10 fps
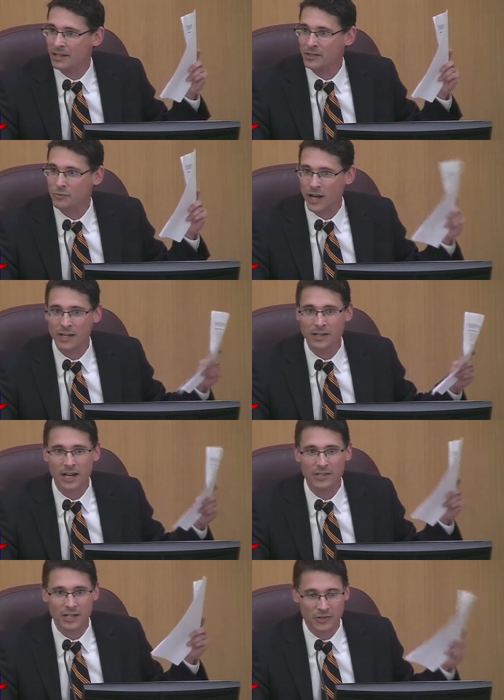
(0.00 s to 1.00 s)
is
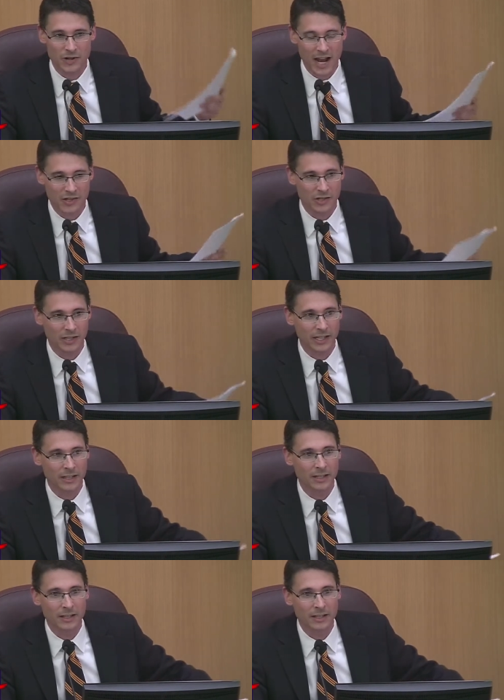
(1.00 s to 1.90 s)
recognized internationally.